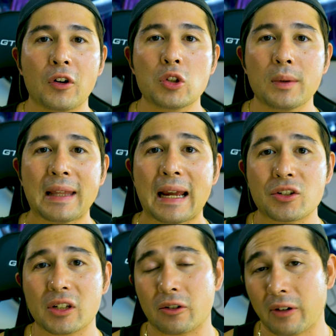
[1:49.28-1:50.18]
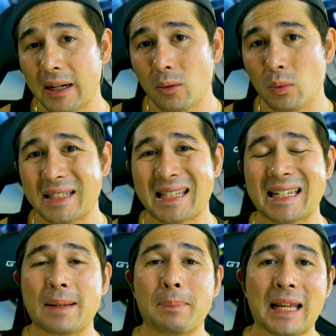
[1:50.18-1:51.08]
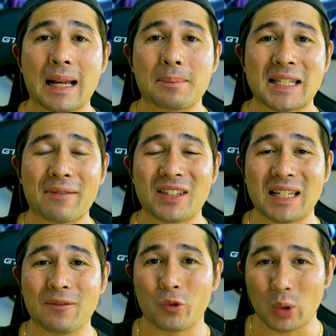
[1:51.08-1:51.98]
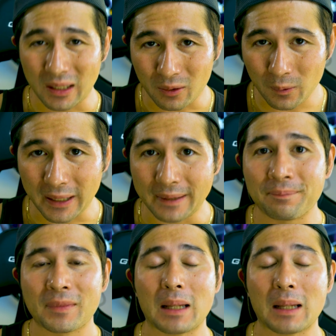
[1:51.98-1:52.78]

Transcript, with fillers: first one they actually created was the PM1743.